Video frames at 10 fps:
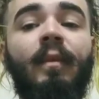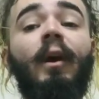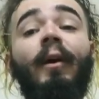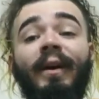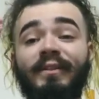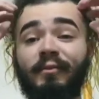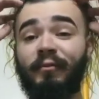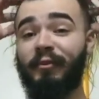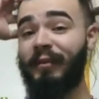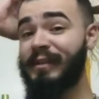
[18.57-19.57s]
Alright, so
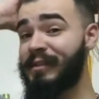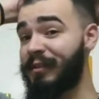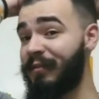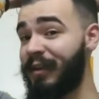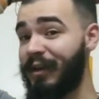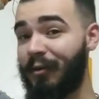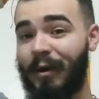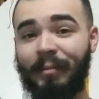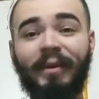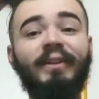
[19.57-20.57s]
for the rest of the video,
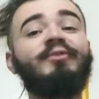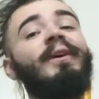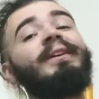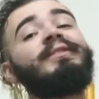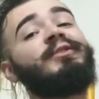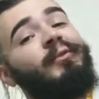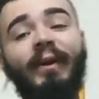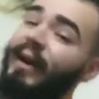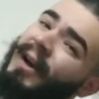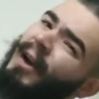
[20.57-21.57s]
I'm gonna try and do
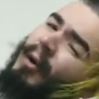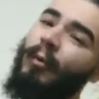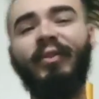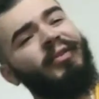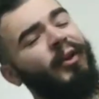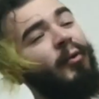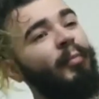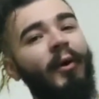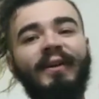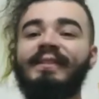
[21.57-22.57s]
it with no
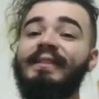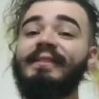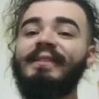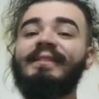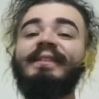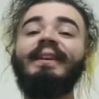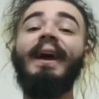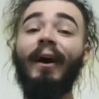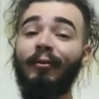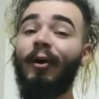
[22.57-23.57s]
pauses to see
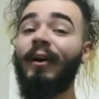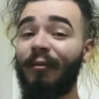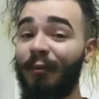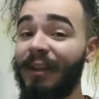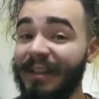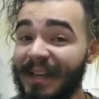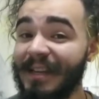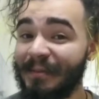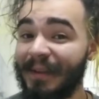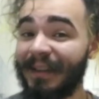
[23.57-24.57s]
how long it really
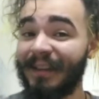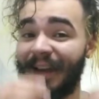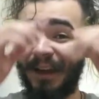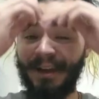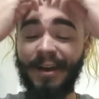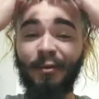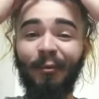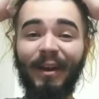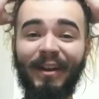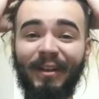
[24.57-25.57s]
takes me to get
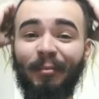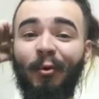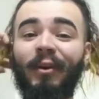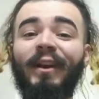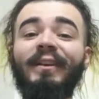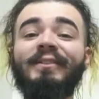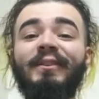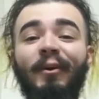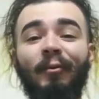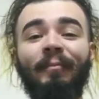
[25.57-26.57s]
ready in the morning.
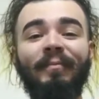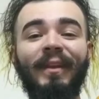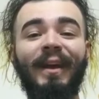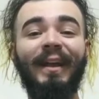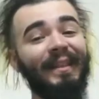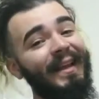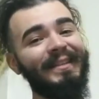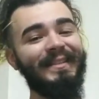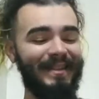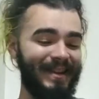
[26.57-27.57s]
So,
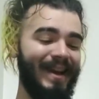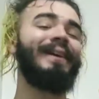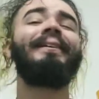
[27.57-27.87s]
let's see.